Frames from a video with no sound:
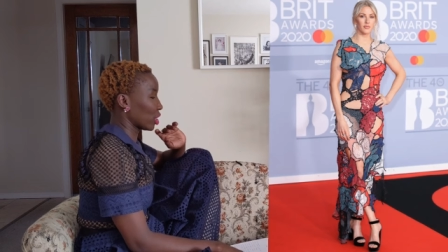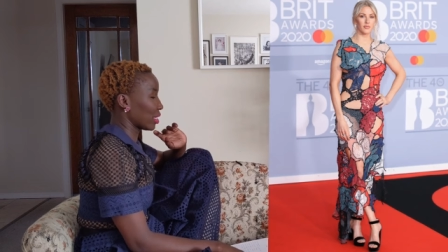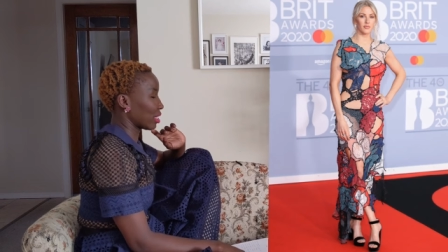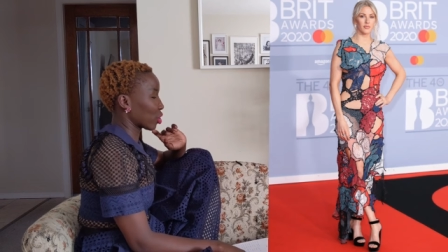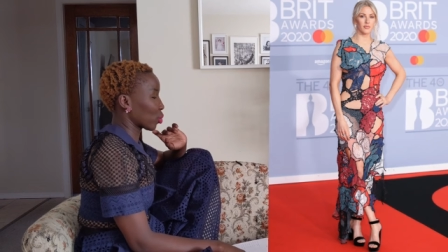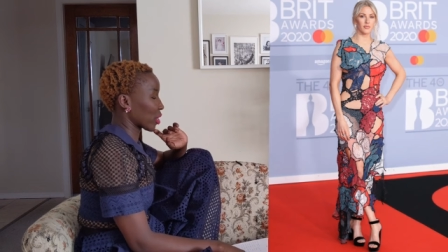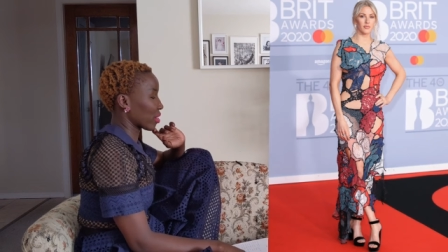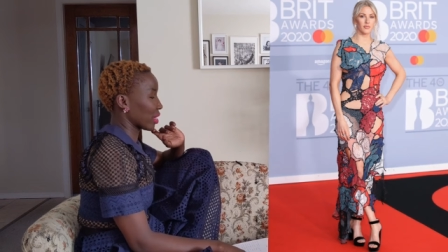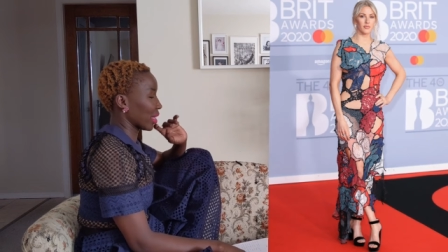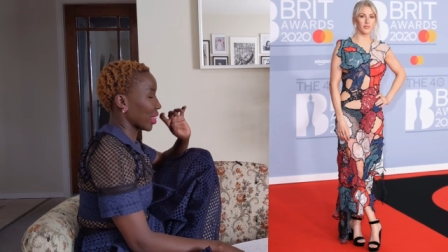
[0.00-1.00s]
she is
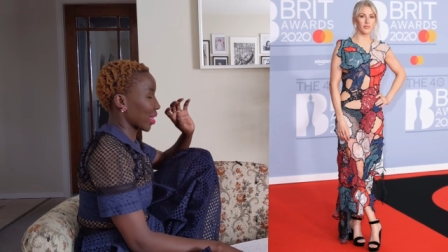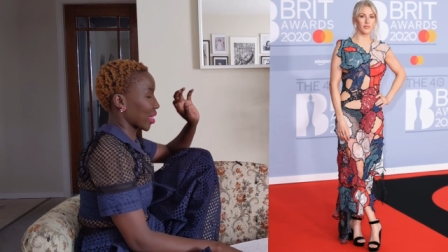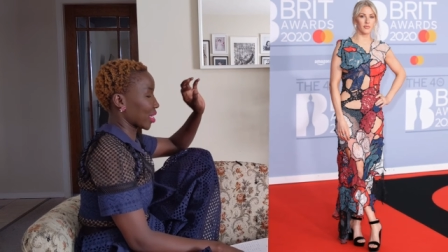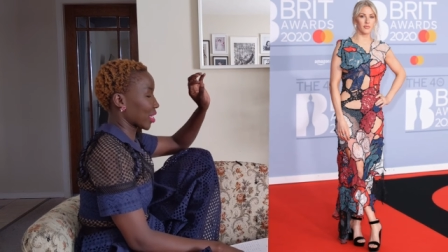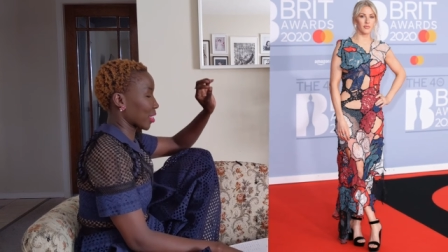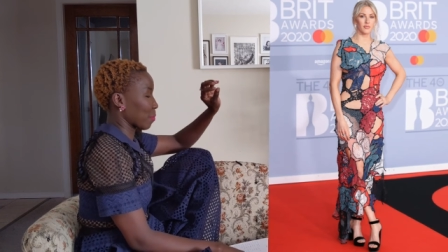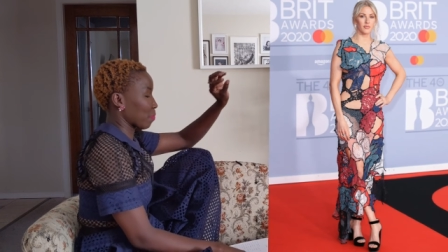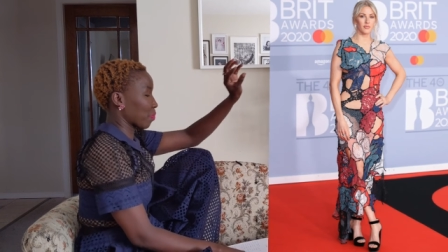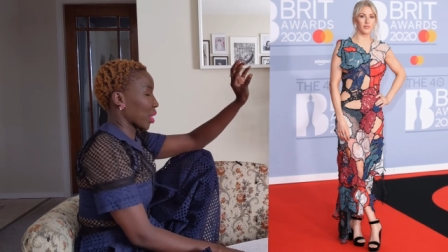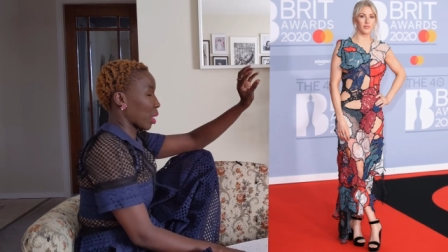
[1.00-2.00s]
wearing this
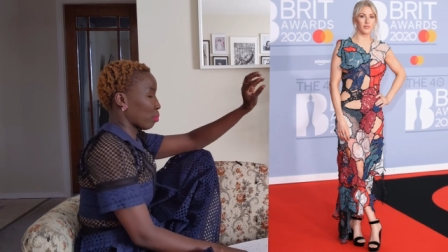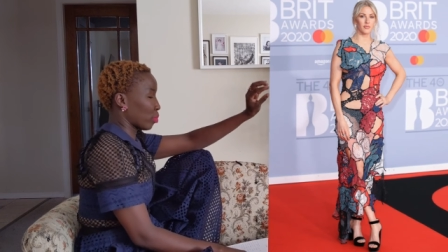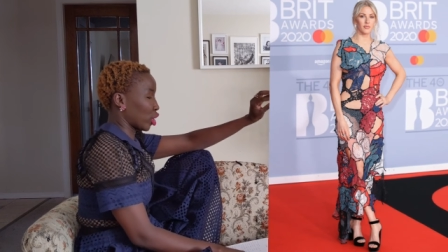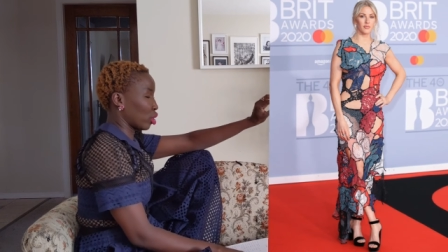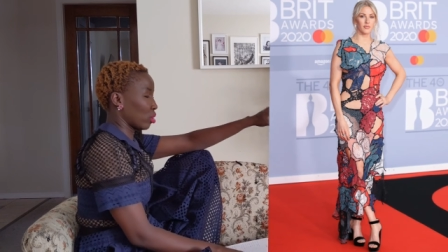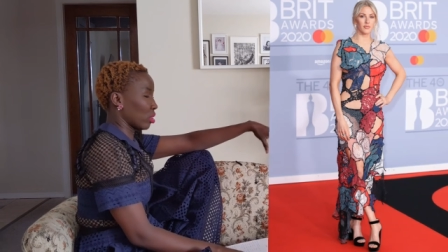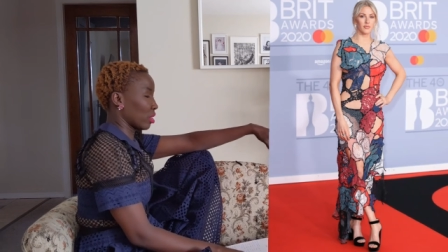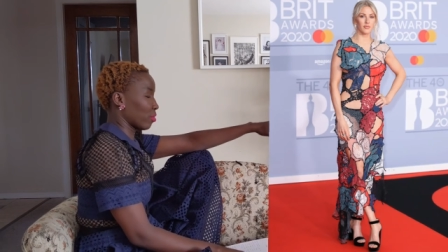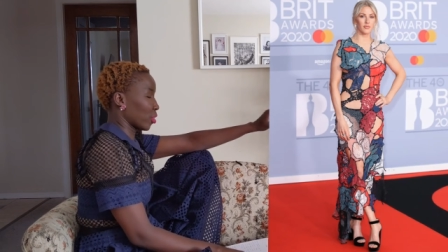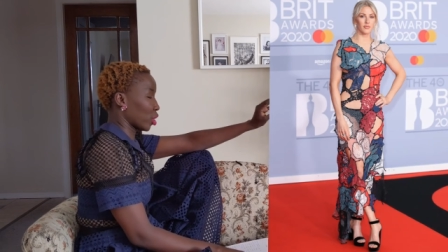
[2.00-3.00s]

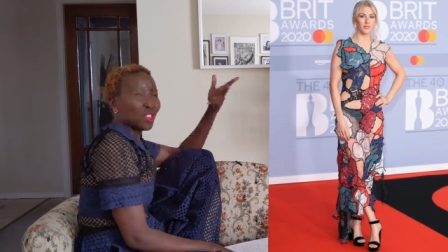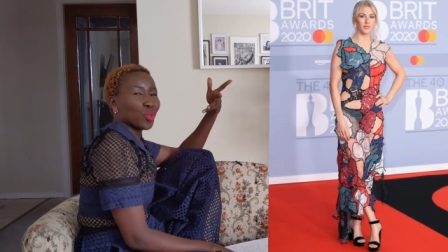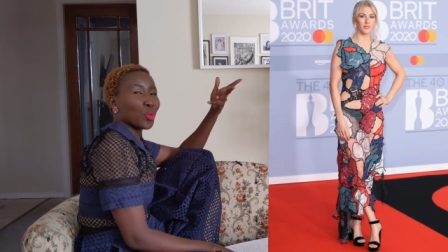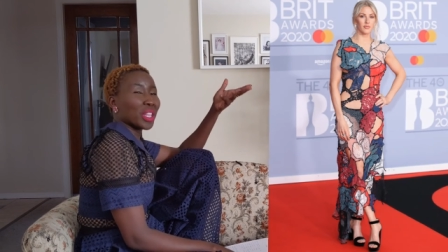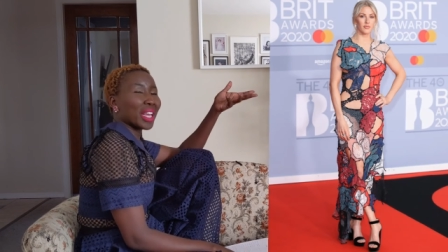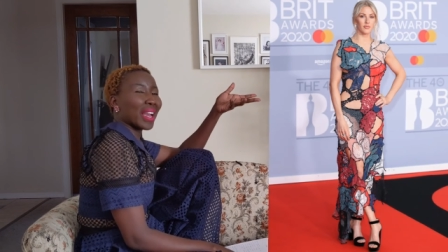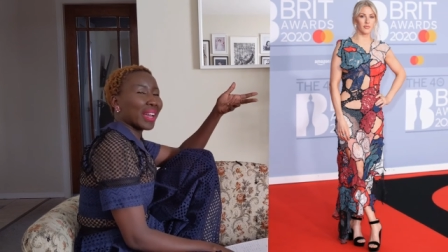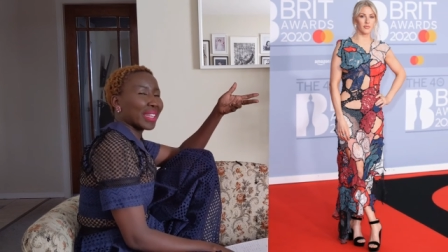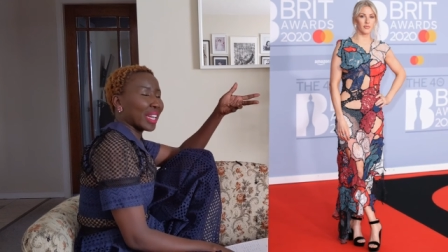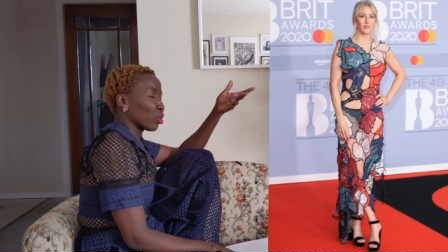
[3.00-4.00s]
beautiful piece with
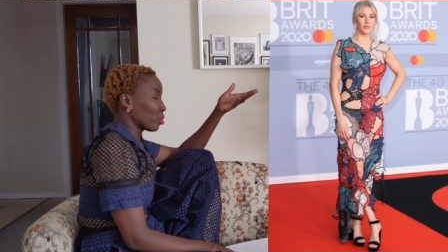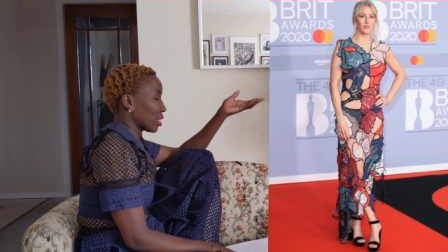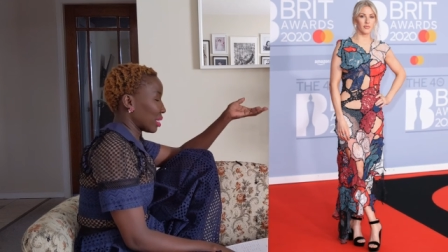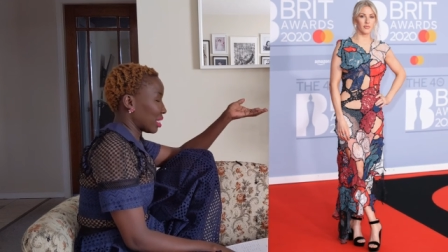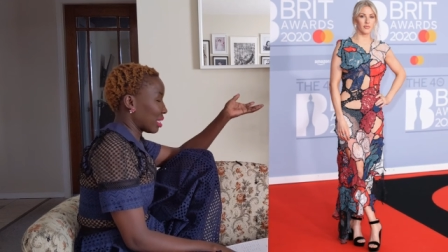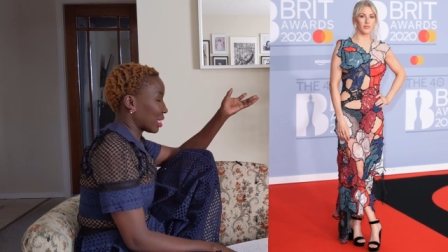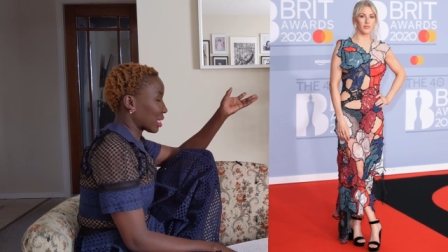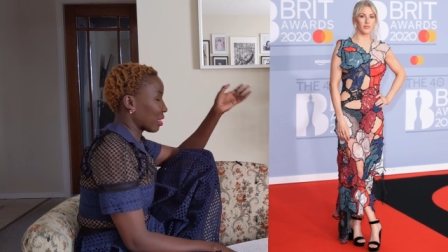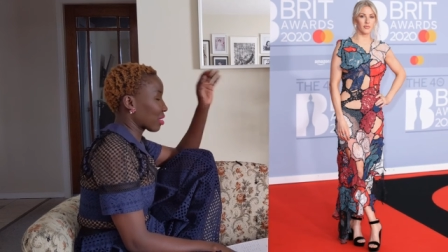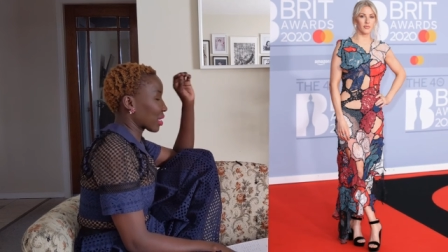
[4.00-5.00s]
cutout
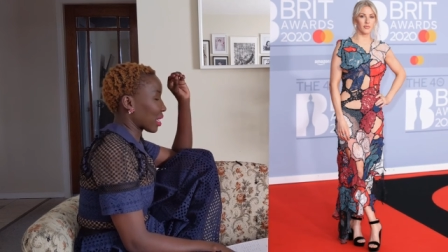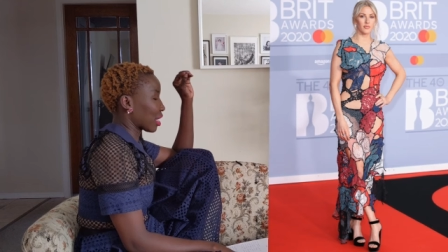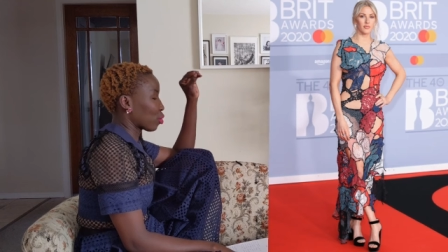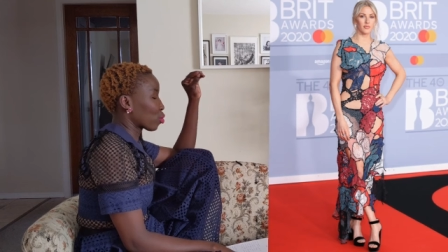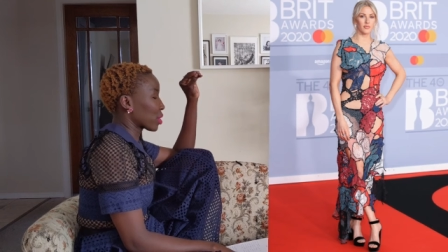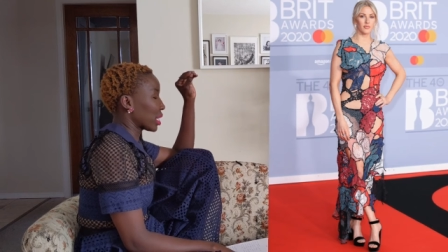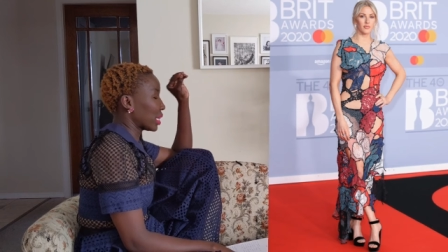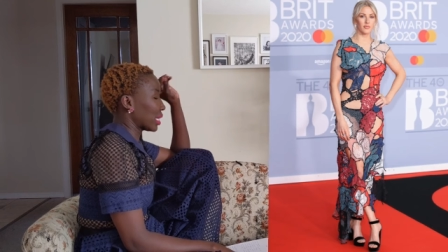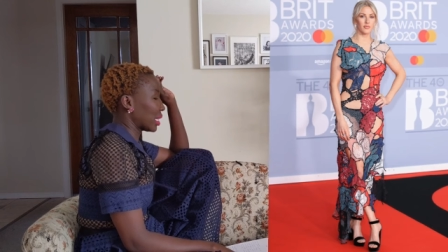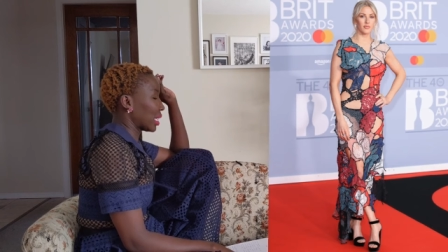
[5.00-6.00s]
details that I
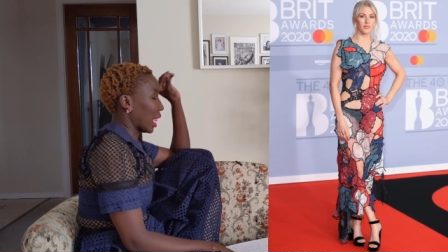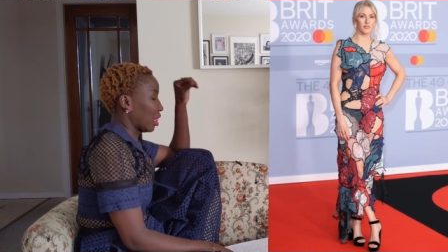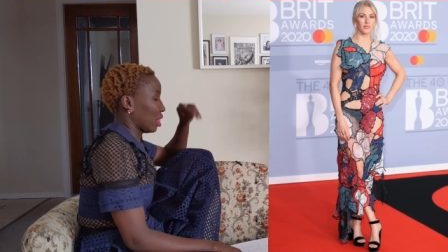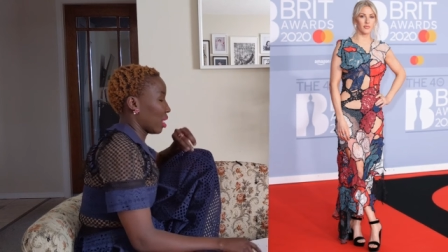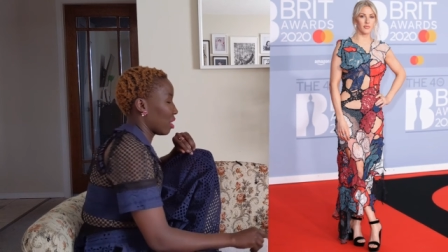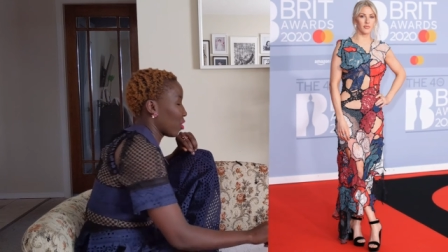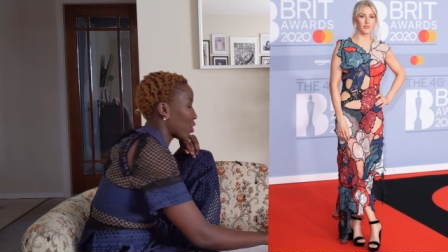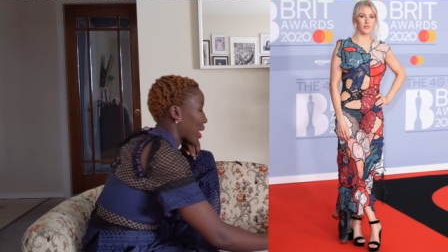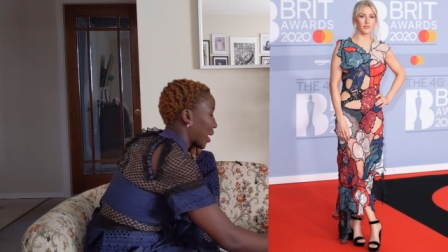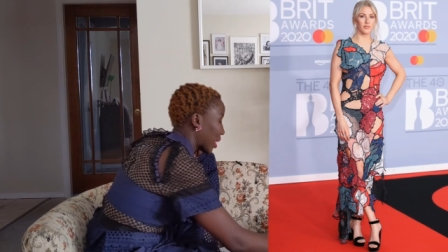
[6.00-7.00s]
really
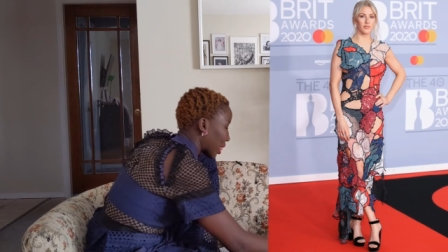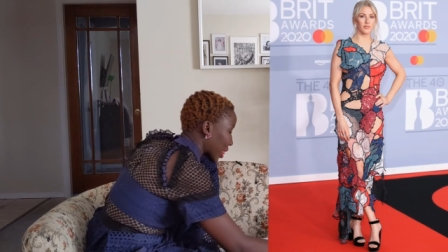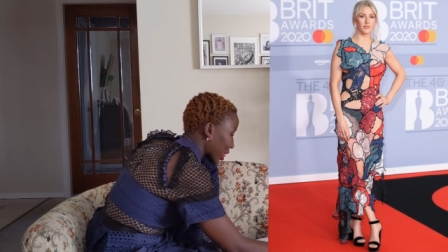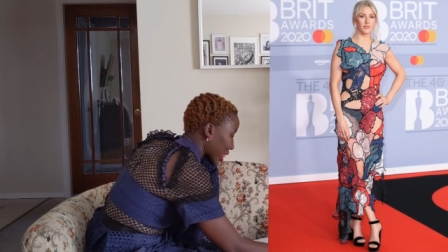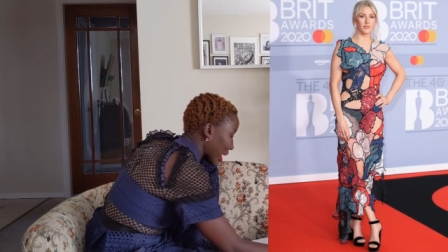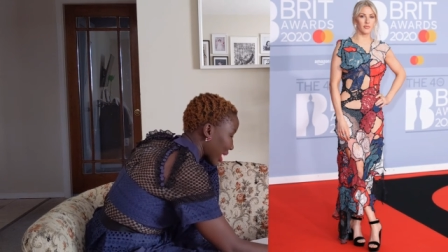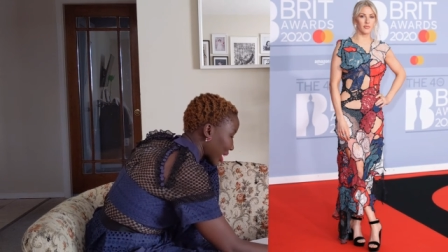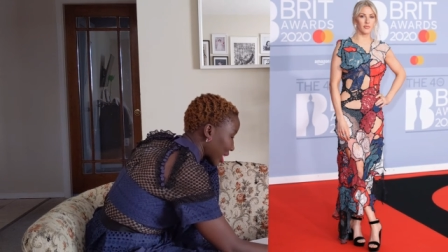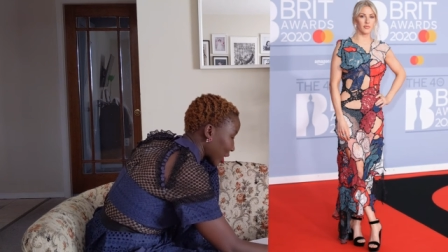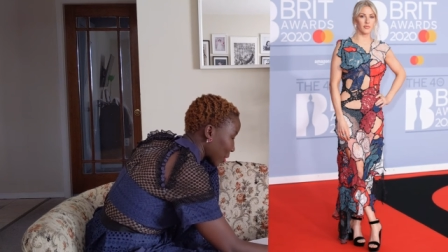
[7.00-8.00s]
love. I
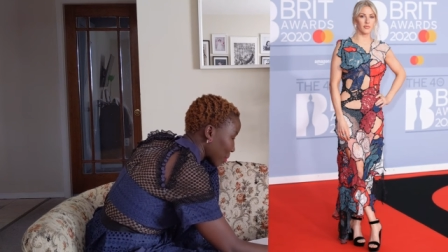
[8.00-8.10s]
think